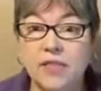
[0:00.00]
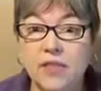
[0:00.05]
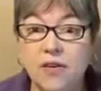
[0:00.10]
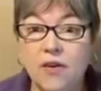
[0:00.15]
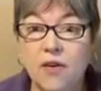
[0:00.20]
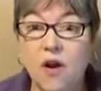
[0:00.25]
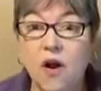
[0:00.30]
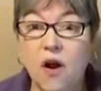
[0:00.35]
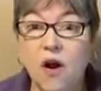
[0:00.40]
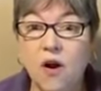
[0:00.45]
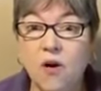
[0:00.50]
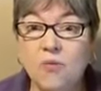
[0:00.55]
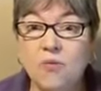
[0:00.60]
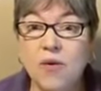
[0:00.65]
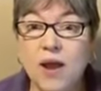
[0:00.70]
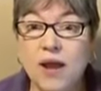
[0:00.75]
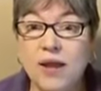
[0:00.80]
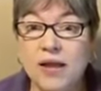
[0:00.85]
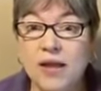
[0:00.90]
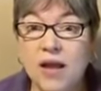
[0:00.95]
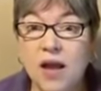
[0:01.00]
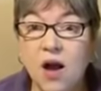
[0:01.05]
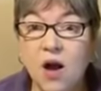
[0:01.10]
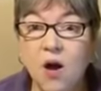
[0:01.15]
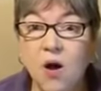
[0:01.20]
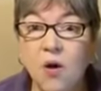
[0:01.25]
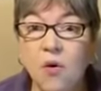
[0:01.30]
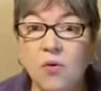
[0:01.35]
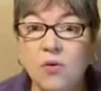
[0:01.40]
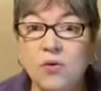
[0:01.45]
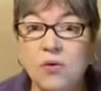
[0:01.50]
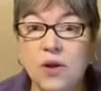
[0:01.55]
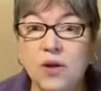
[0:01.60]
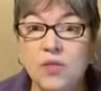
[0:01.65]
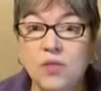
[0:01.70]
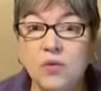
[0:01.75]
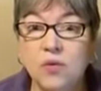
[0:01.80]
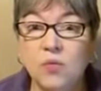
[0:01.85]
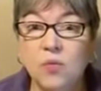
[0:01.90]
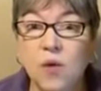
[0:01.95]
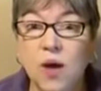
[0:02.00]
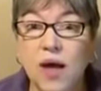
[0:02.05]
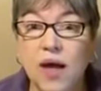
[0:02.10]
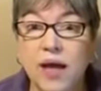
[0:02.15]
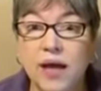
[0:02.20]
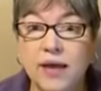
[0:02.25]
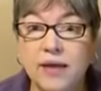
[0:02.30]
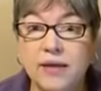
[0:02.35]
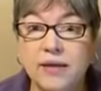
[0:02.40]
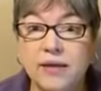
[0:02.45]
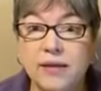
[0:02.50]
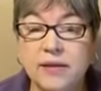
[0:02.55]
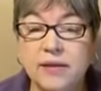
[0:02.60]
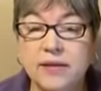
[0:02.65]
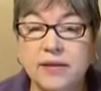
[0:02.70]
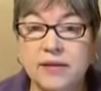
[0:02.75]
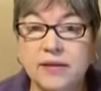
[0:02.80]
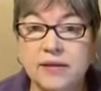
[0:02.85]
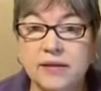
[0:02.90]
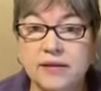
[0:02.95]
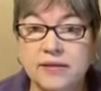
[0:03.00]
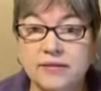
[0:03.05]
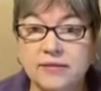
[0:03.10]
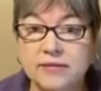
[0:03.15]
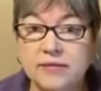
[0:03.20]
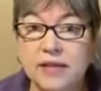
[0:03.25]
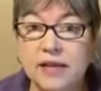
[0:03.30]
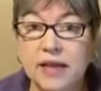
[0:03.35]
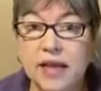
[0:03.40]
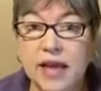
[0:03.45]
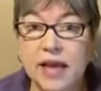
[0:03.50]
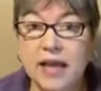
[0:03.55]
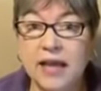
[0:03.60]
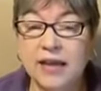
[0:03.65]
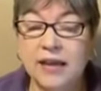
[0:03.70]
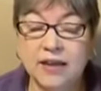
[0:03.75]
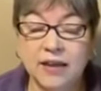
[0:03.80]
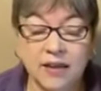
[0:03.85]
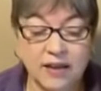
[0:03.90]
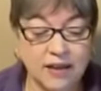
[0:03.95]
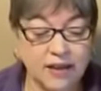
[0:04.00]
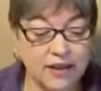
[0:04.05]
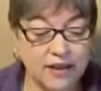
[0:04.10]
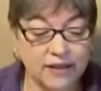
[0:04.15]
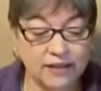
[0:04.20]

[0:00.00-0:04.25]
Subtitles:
They're already on the way. And